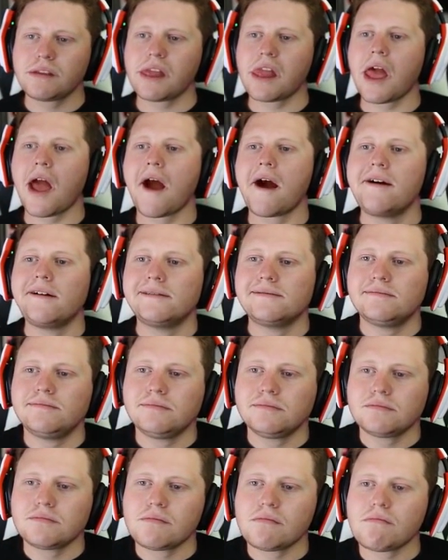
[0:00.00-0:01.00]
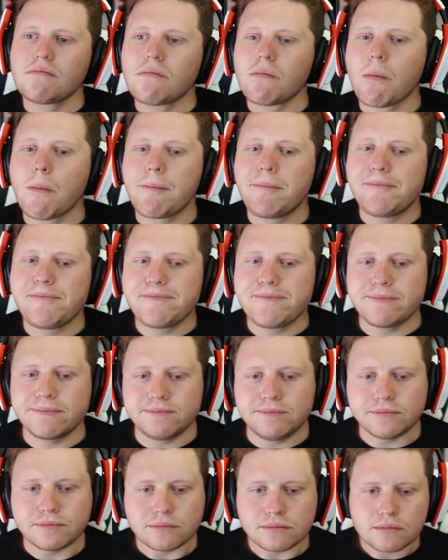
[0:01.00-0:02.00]
Z. Hashtag
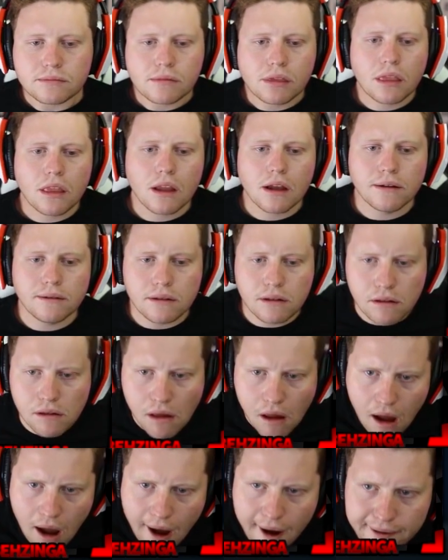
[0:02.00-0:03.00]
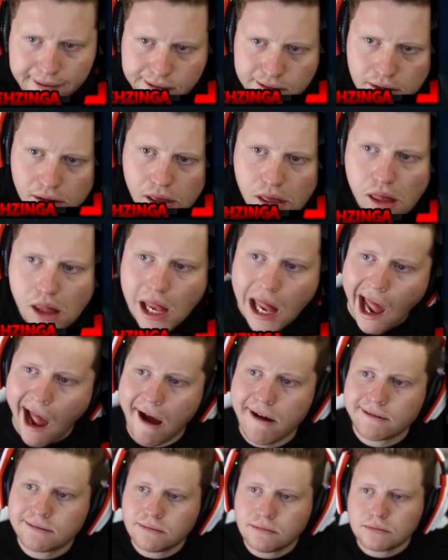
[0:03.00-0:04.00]
Z. Whoa, Kimo that bit of a flare.
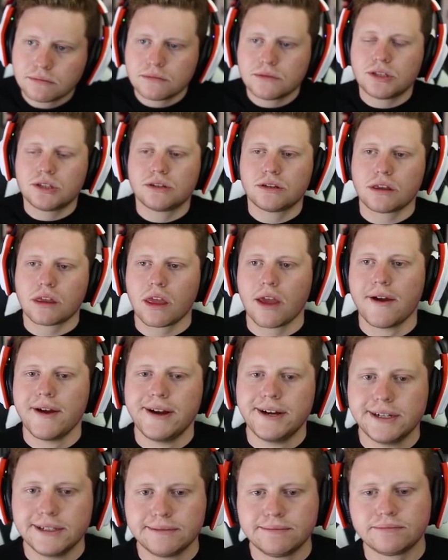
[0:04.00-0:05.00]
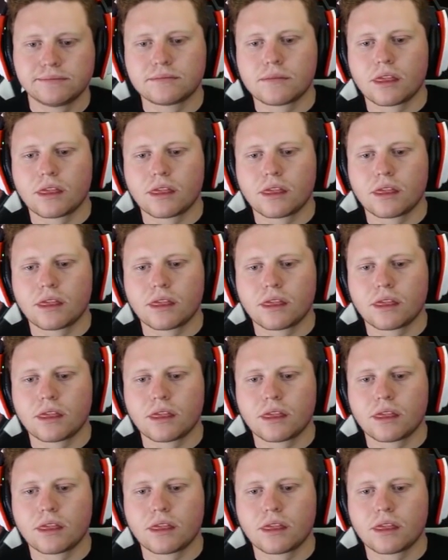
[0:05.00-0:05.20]
Sorbet. Kimo Sorbet.